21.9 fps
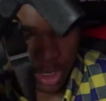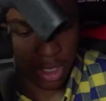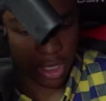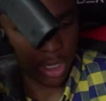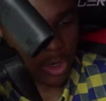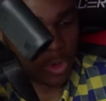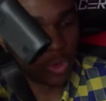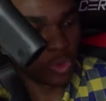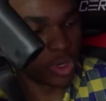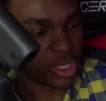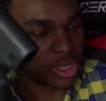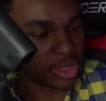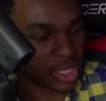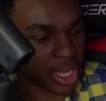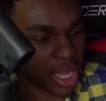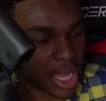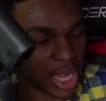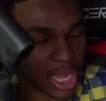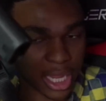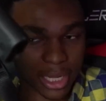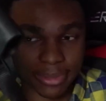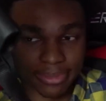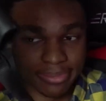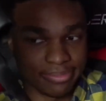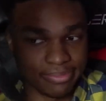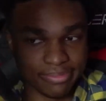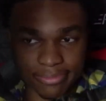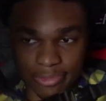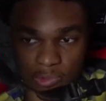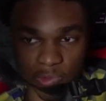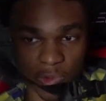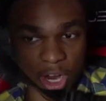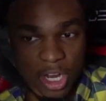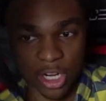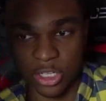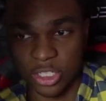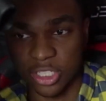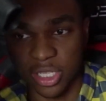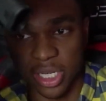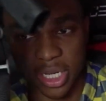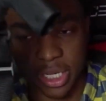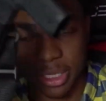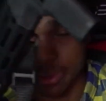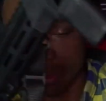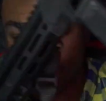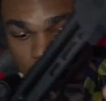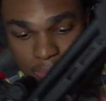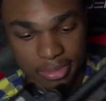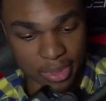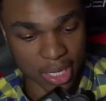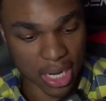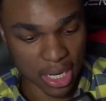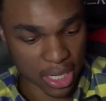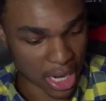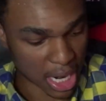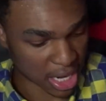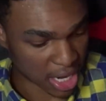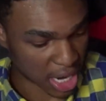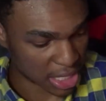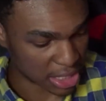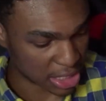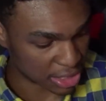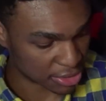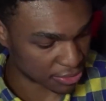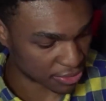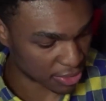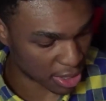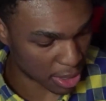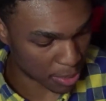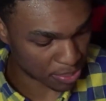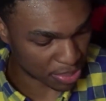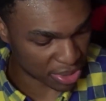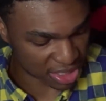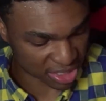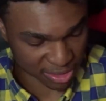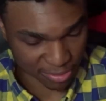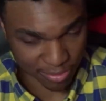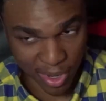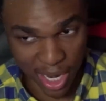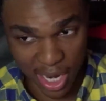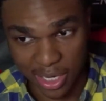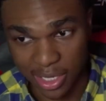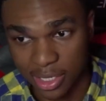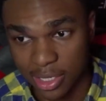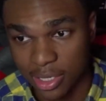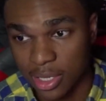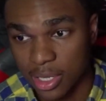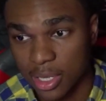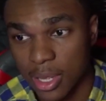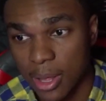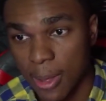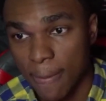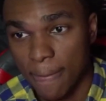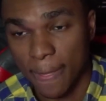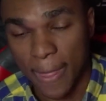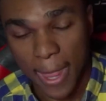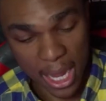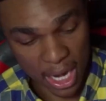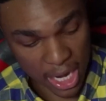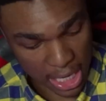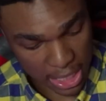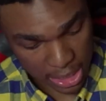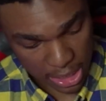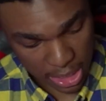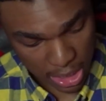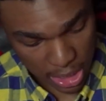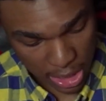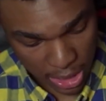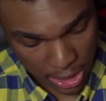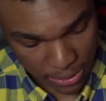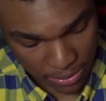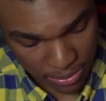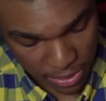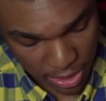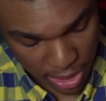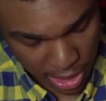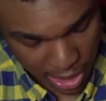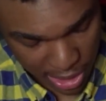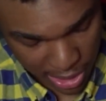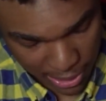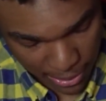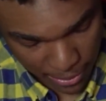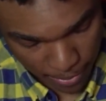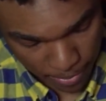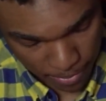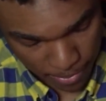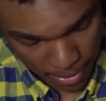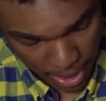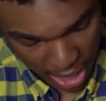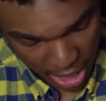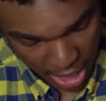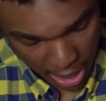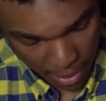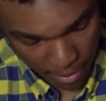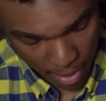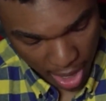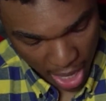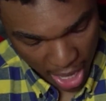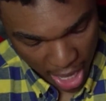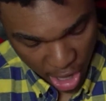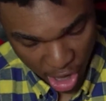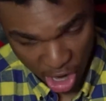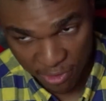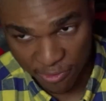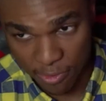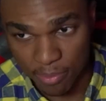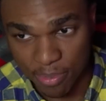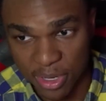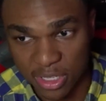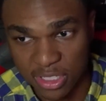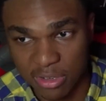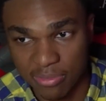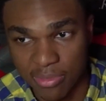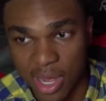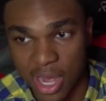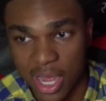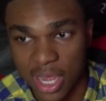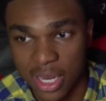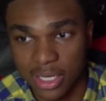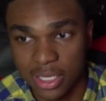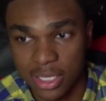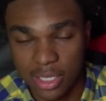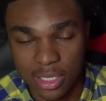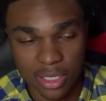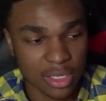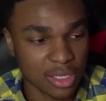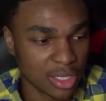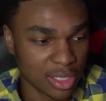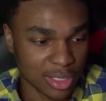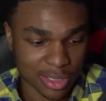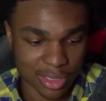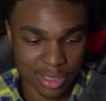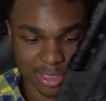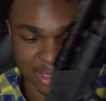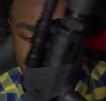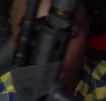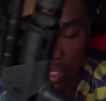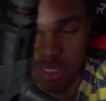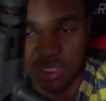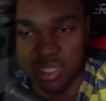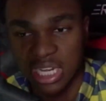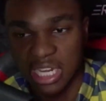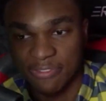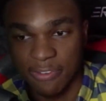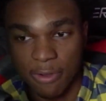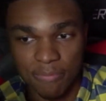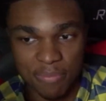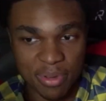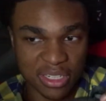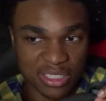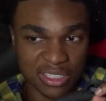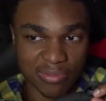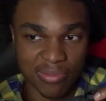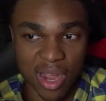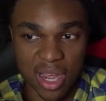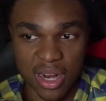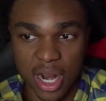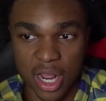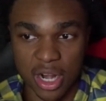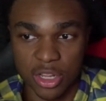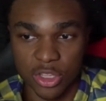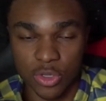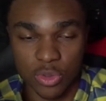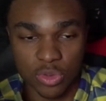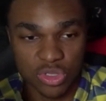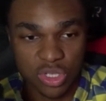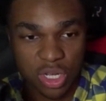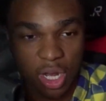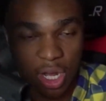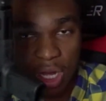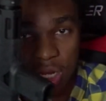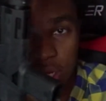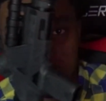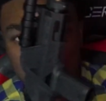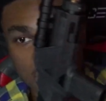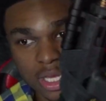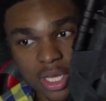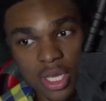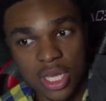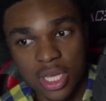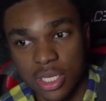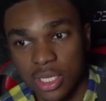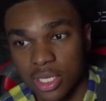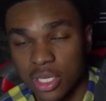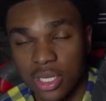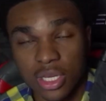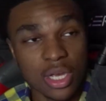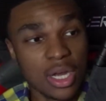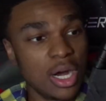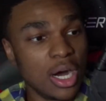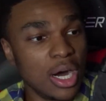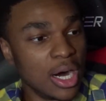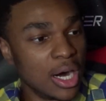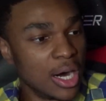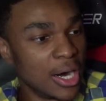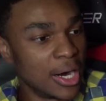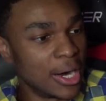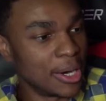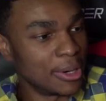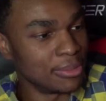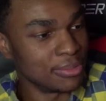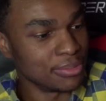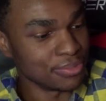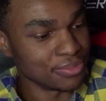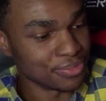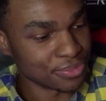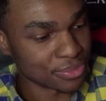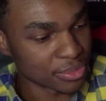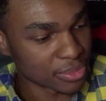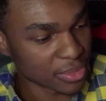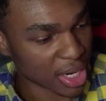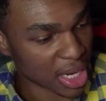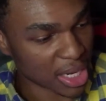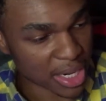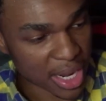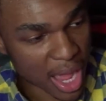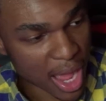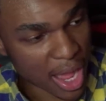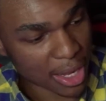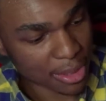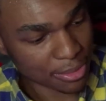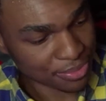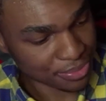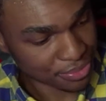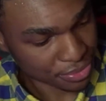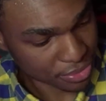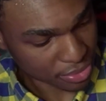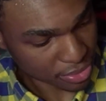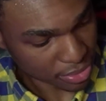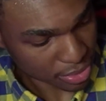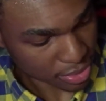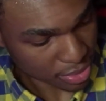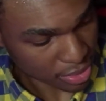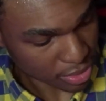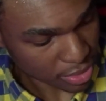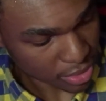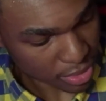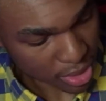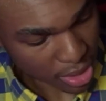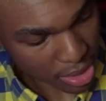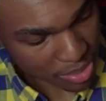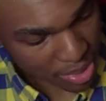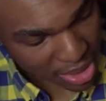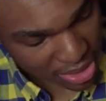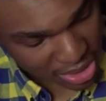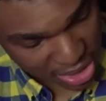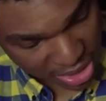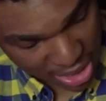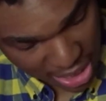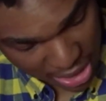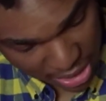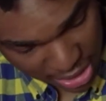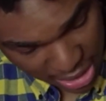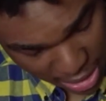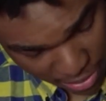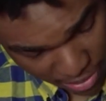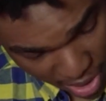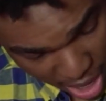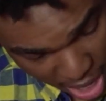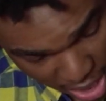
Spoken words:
With a regular sling. I got this from Peace of Mind. I got I got my AR from Peace of Mind, the sling from Peace of Mind out in Utah. And yeah, basically that's it, man.